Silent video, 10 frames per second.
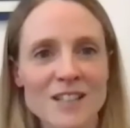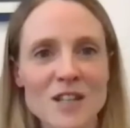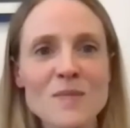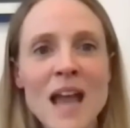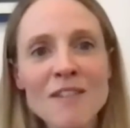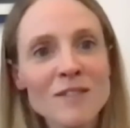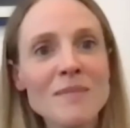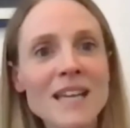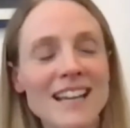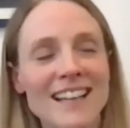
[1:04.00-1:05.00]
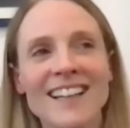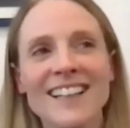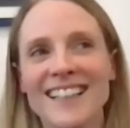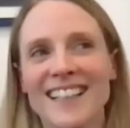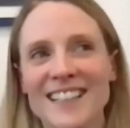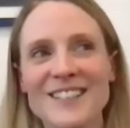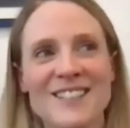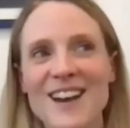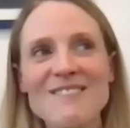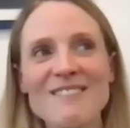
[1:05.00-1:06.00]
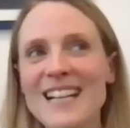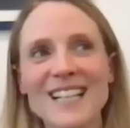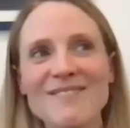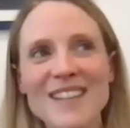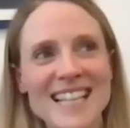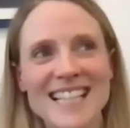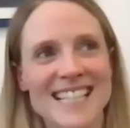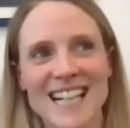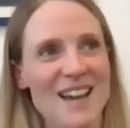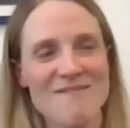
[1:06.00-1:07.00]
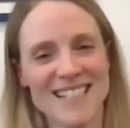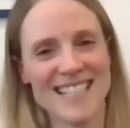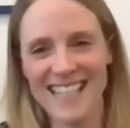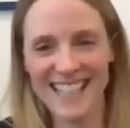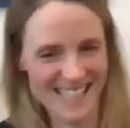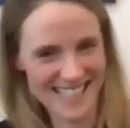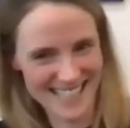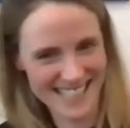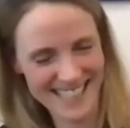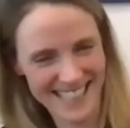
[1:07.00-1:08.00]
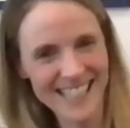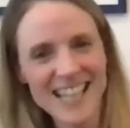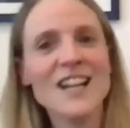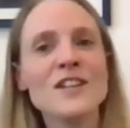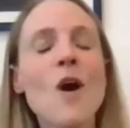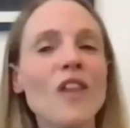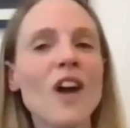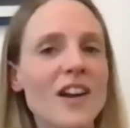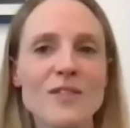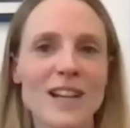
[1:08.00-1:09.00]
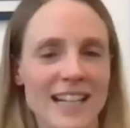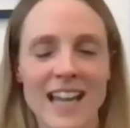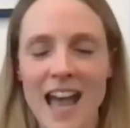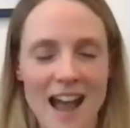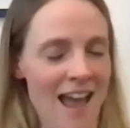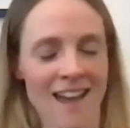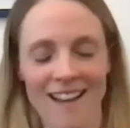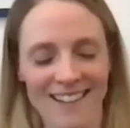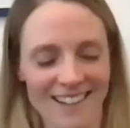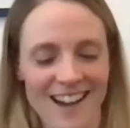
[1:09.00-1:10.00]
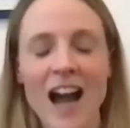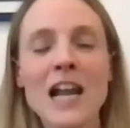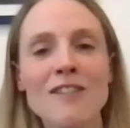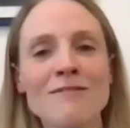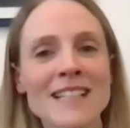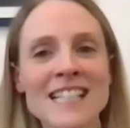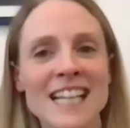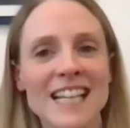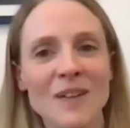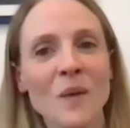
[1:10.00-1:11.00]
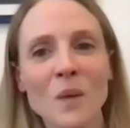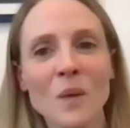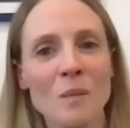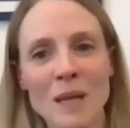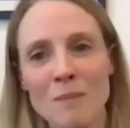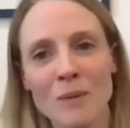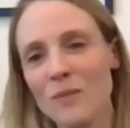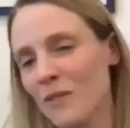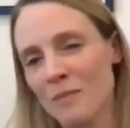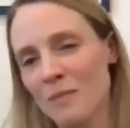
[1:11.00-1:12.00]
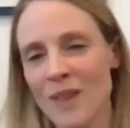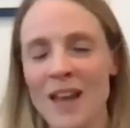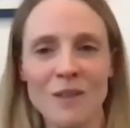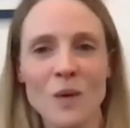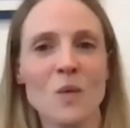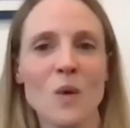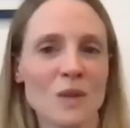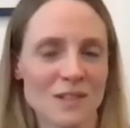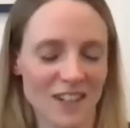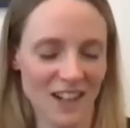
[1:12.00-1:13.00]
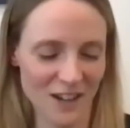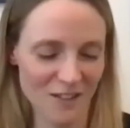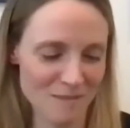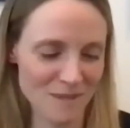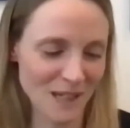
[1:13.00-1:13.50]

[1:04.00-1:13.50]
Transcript: you never meet, you don't really meet the celebrities. Not that I really care. I love meeting all people from all walks of life, but